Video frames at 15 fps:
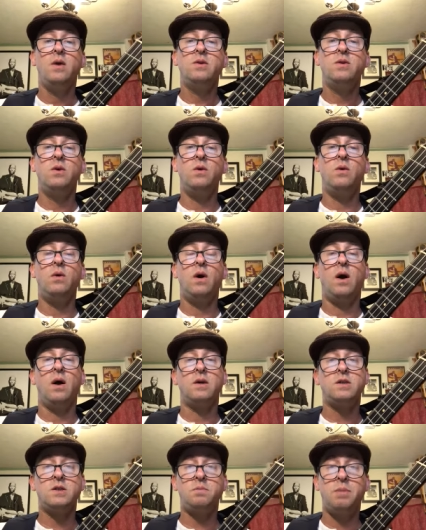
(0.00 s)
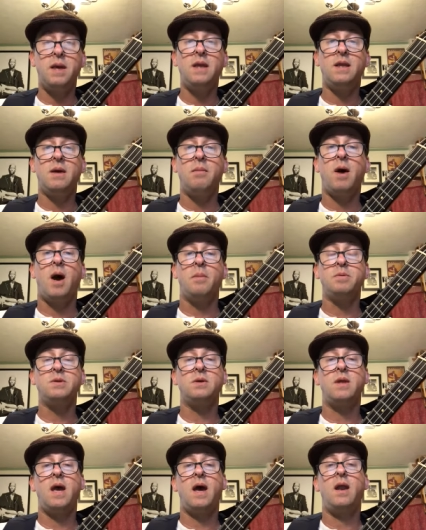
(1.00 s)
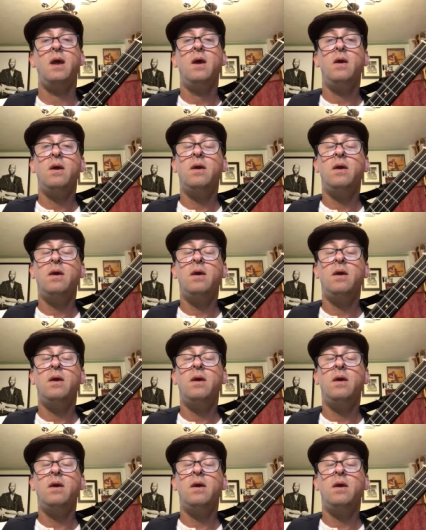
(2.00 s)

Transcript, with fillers: to uh, speed them up so that